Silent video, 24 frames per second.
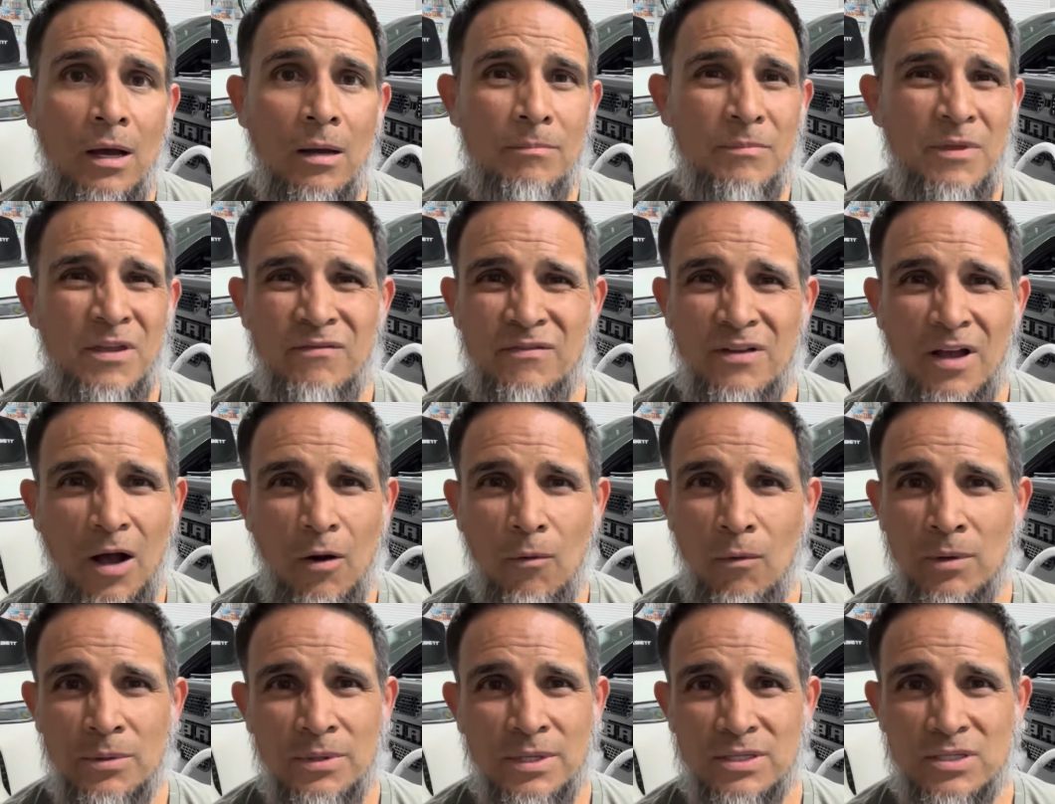They've got
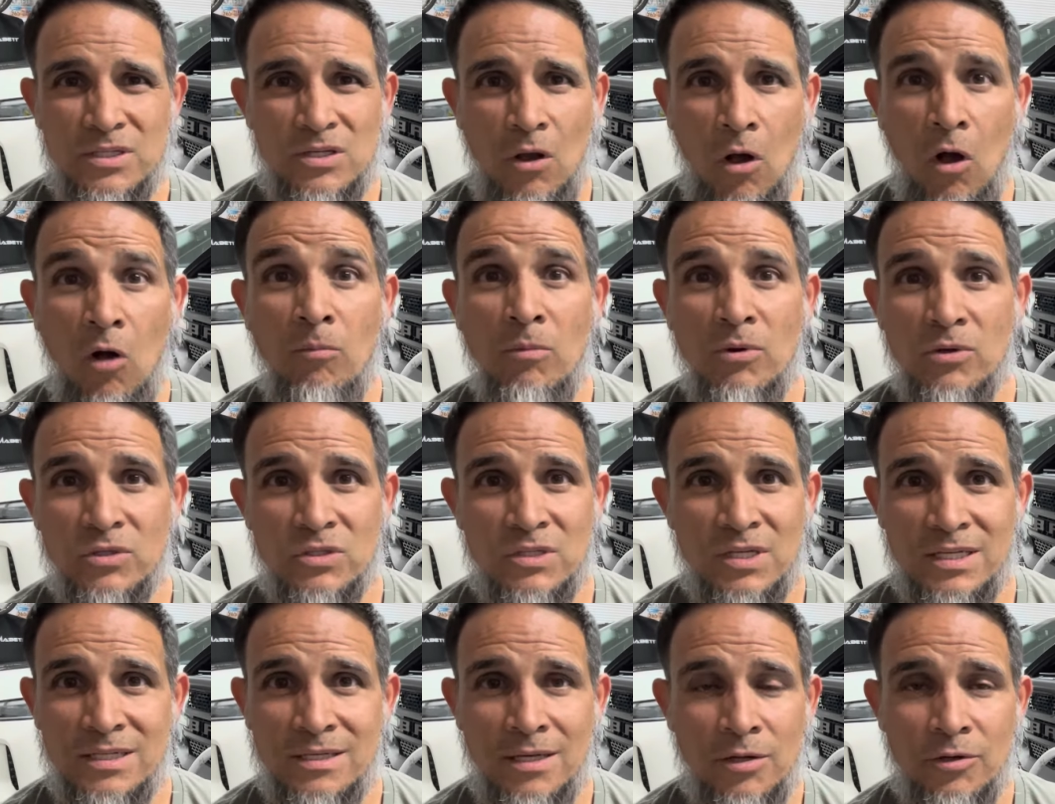one that's almost
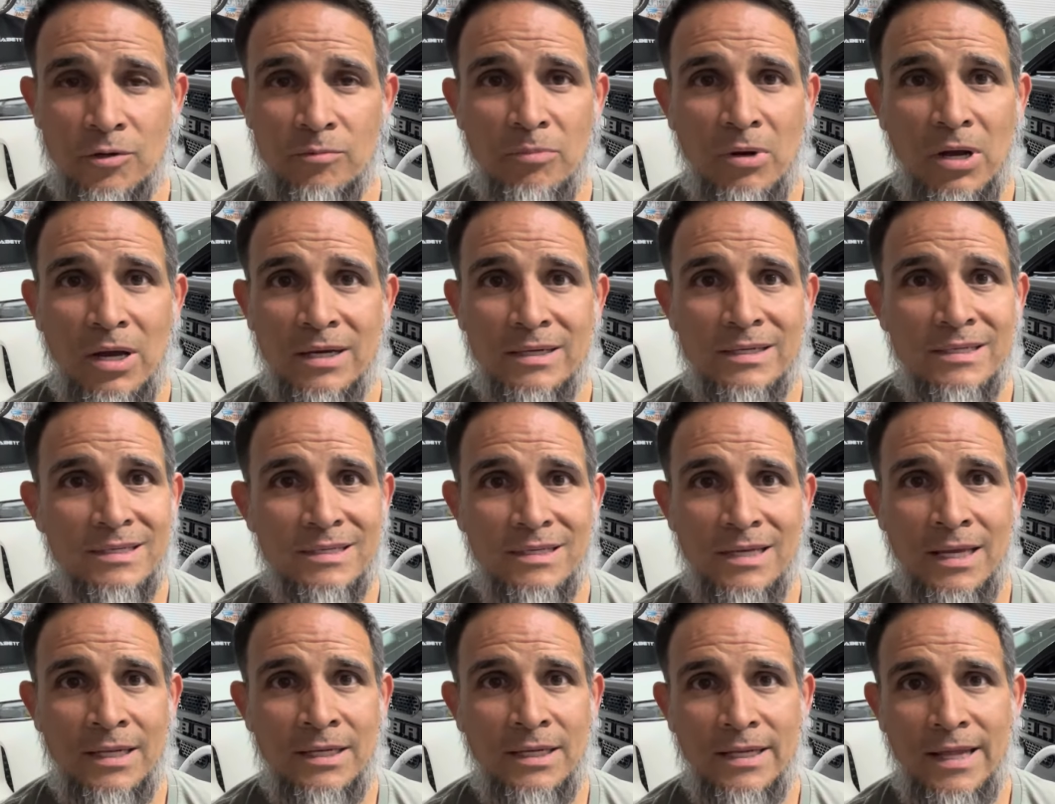$600
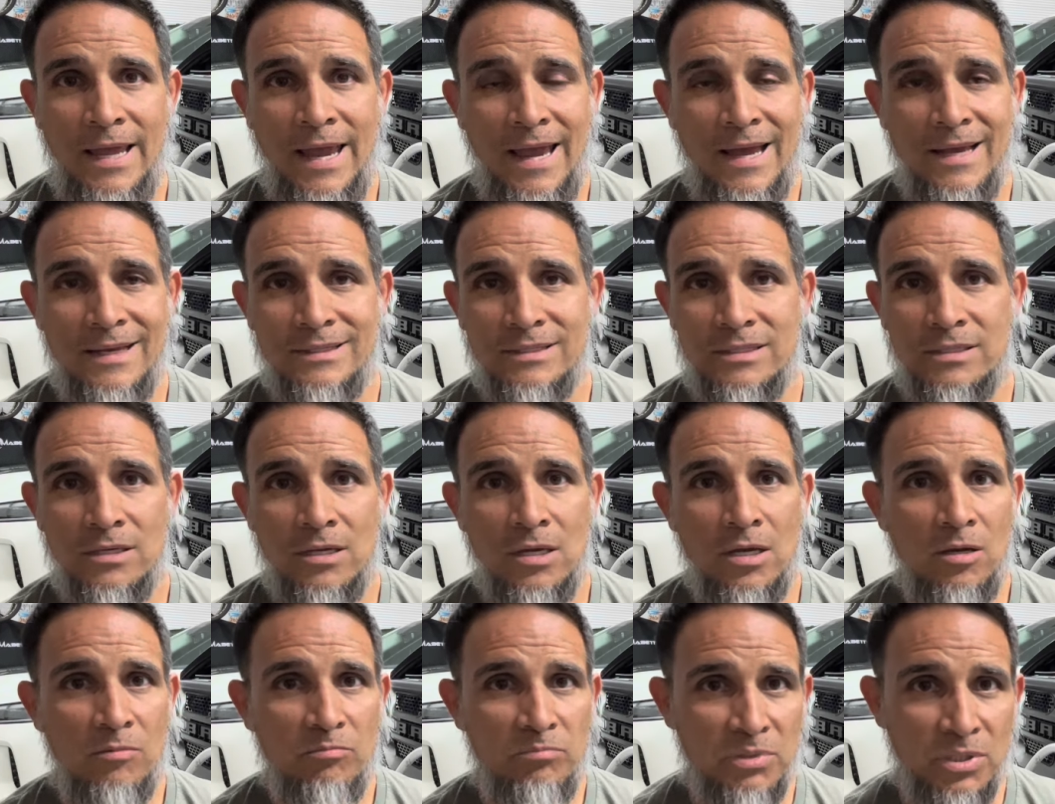and it has
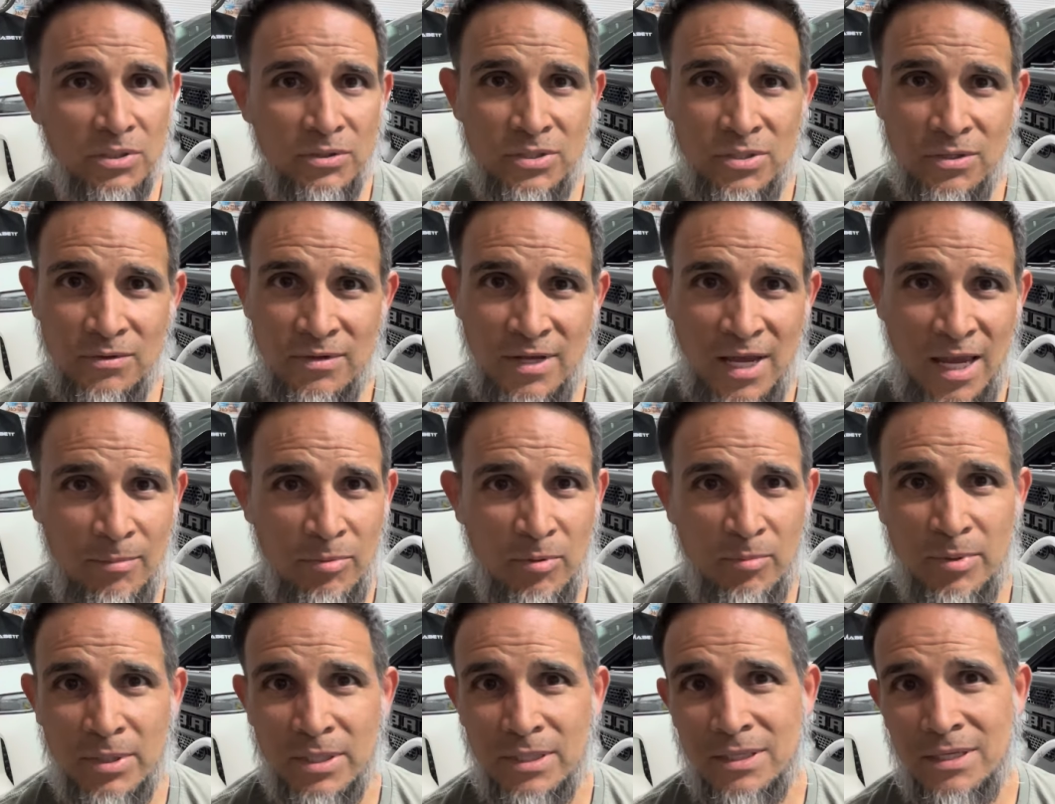Bluetooth
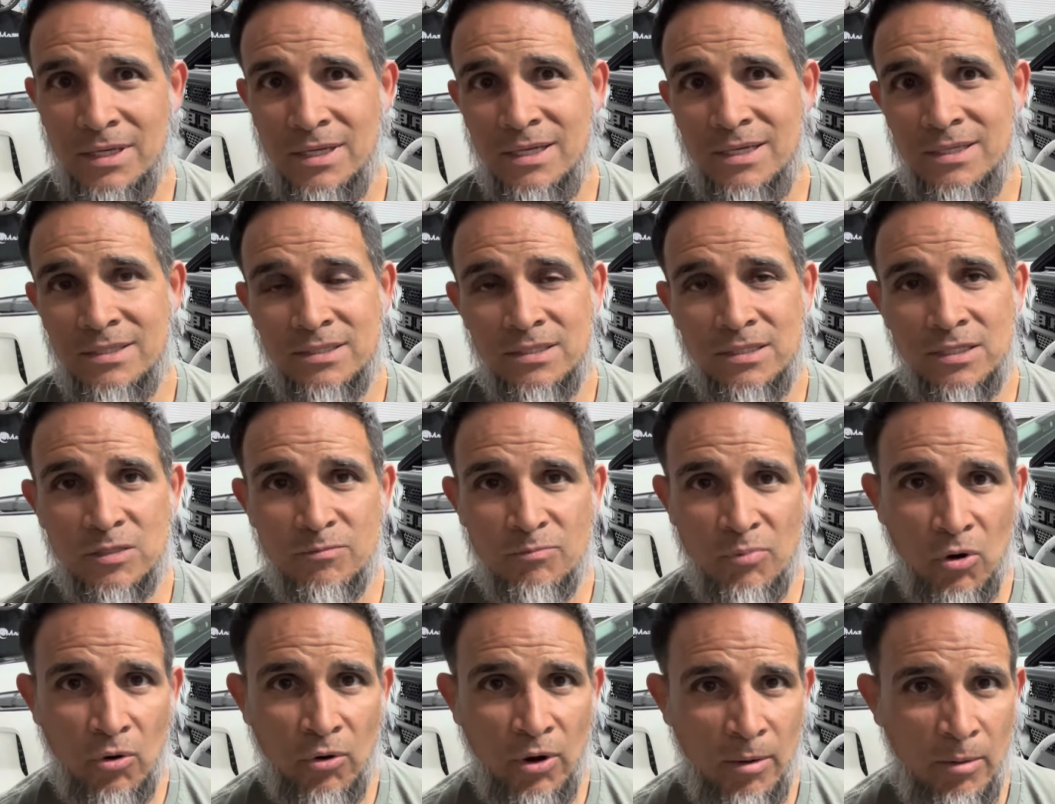capabilities and it's
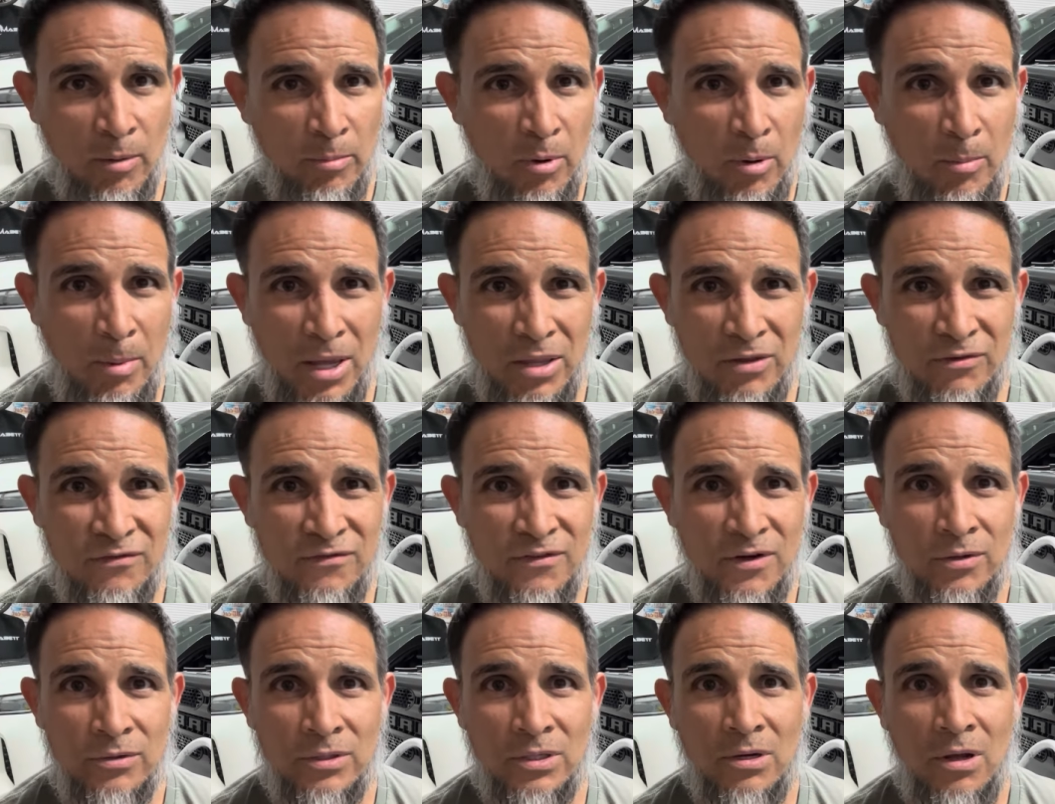programmable by the
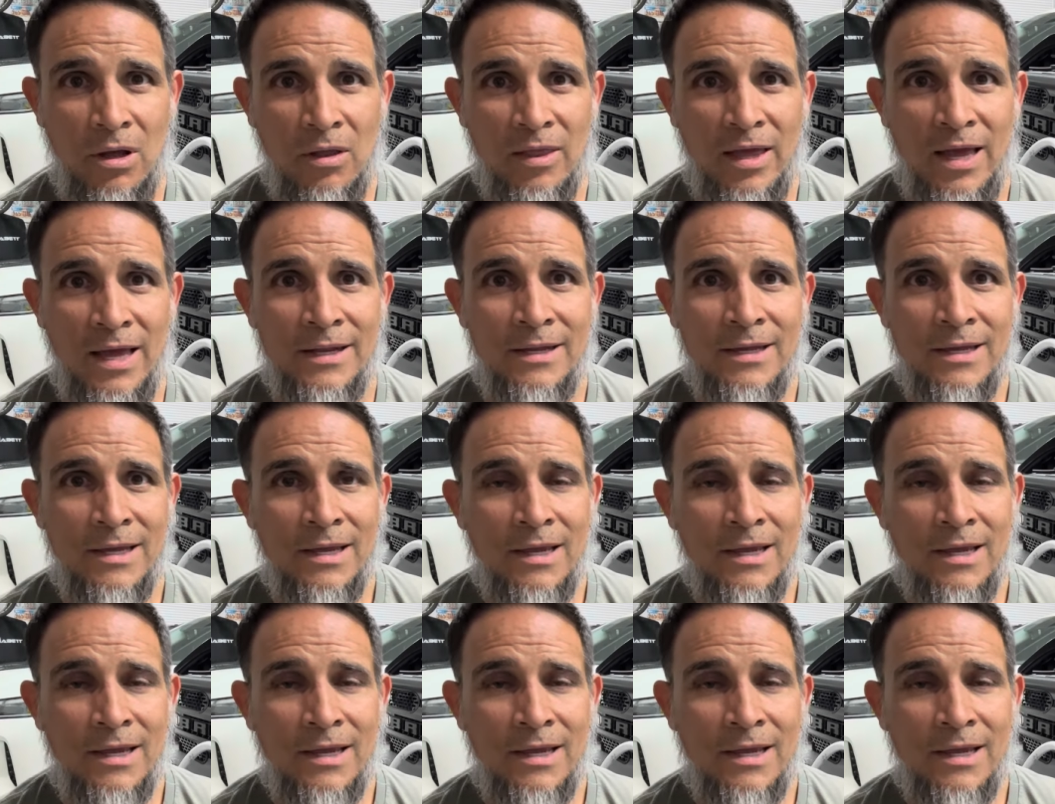phone and all that.